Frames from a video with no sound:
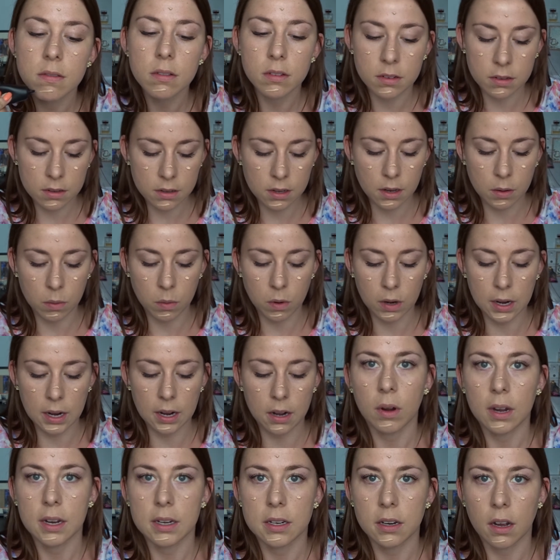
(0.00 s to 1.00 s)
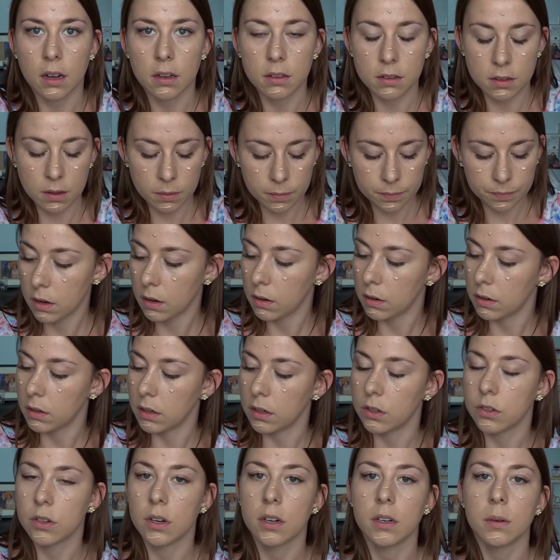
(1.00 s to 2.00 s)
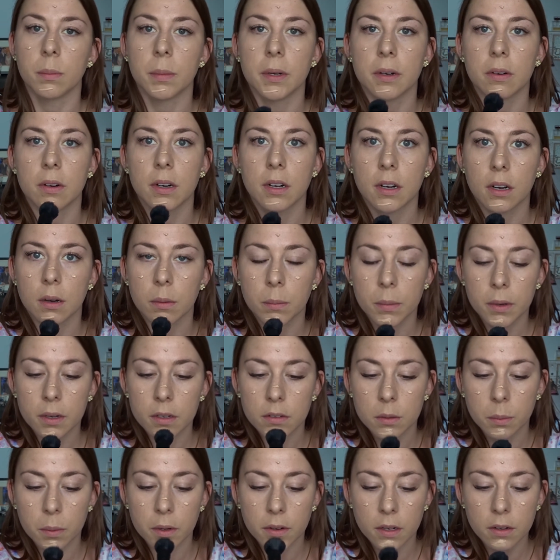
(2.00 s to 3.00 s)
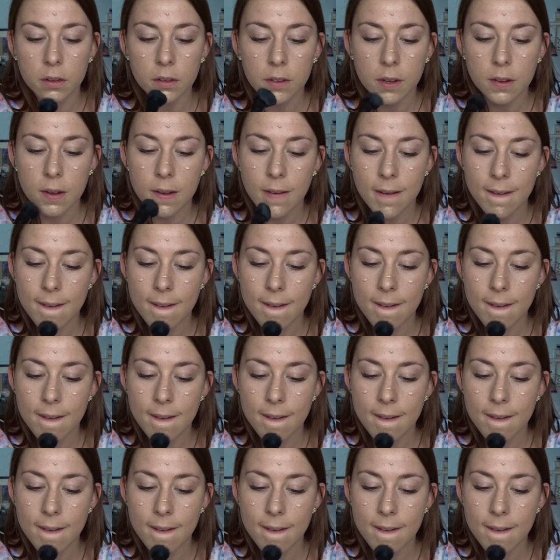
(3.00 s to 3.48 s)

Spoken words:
See what it does. You try to build it up, I suppose.